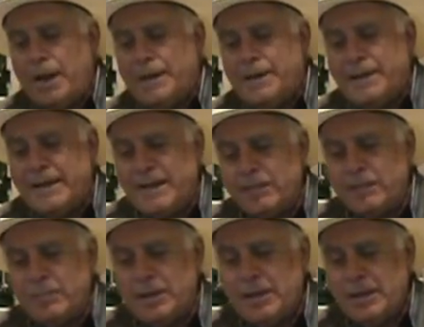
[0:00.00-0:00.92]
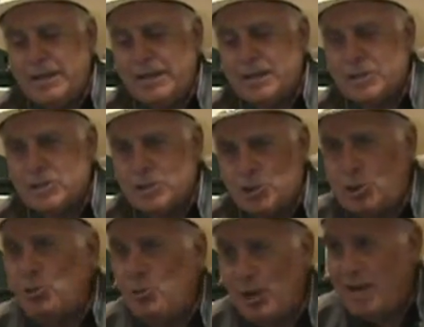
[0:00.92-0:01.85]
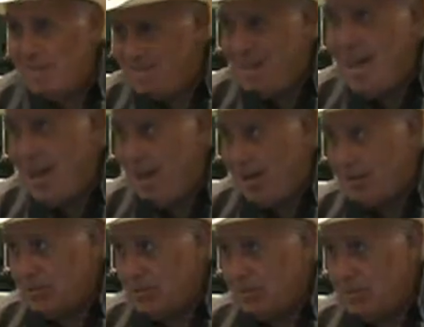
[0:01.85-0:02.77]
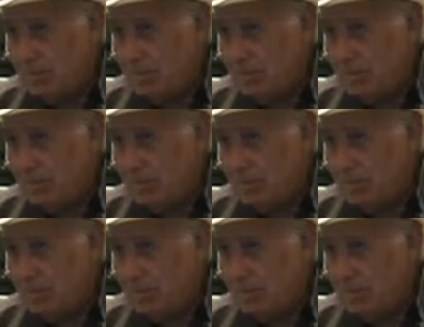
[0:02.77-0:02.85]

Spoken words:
a government is doing that,